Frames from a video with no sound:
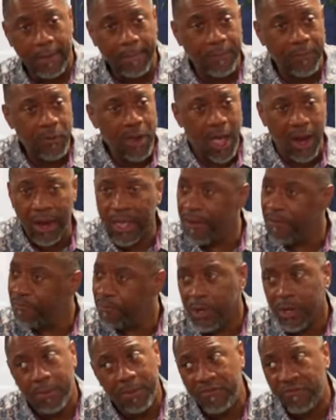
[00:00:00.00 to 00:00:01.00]
We all in here
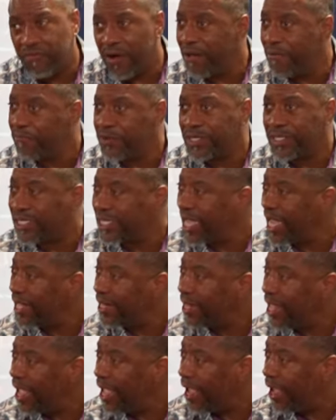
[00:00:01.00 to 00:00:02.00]
supposed to be fighting for the same
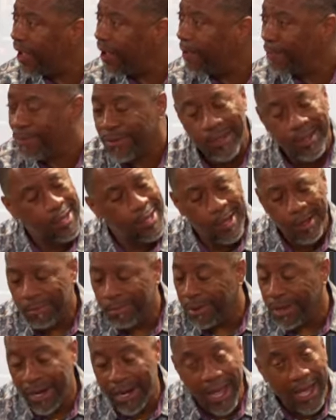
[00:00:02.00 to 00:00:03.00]
thing,
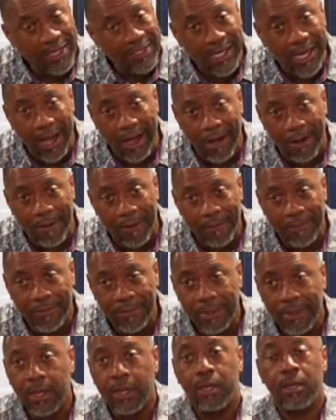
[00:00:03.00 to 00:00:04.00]
but not y'all.
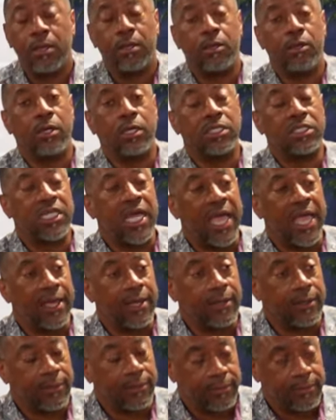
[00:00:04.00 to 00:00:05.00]
You're a taker.
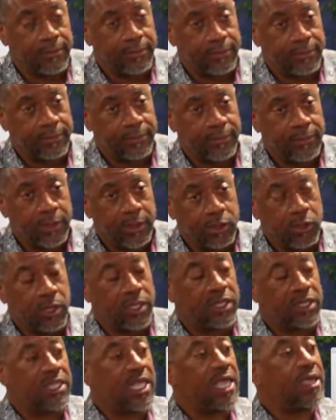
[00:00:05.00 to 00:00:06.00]
You're a
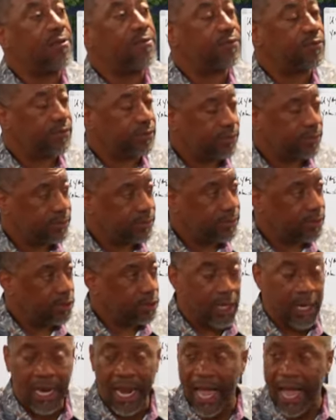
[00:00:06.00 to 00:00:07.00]
thief. You're a
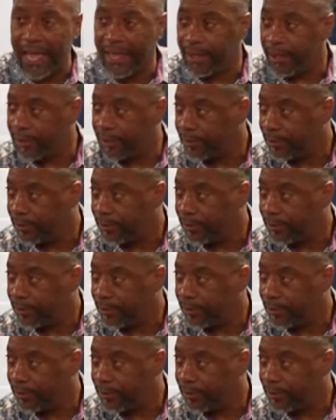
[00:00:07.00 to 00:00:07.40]
liar.